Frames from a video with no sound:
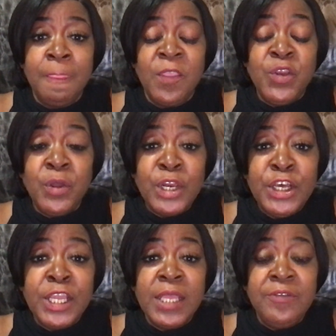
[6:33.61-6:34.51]

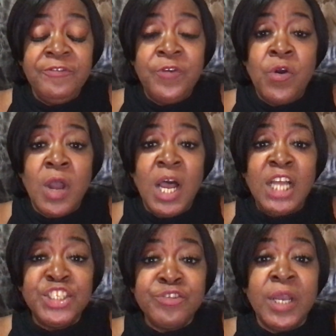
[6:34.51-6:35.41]
Looking for a
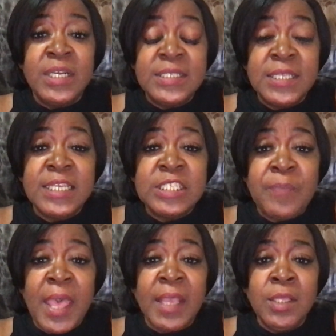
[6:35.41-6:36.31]
drug
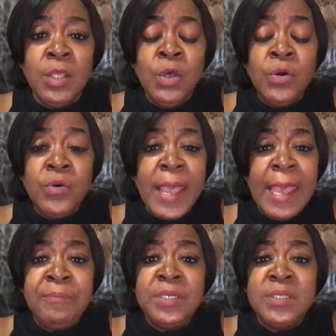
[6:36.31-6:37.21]
suspect who
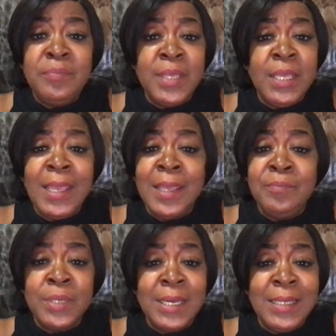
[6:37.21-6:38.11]
happened to be in
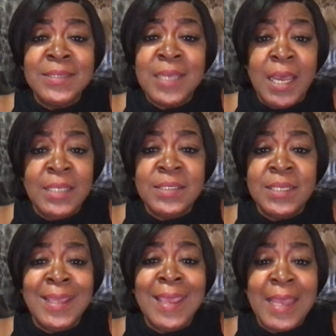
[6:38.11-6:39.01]
police
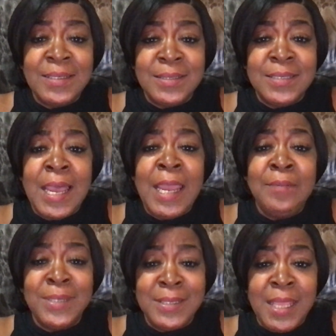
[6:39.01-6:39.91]
custody at the time
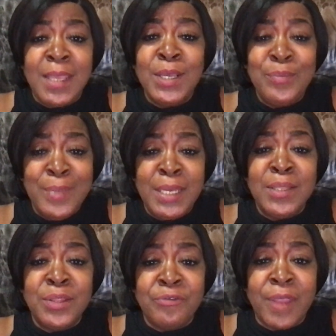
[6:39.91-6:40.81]
that they
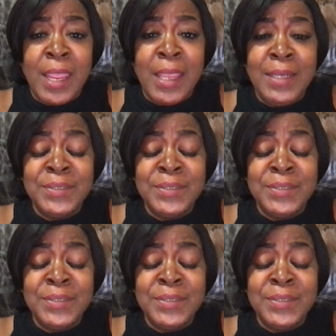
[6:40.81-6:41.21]
committed the raid.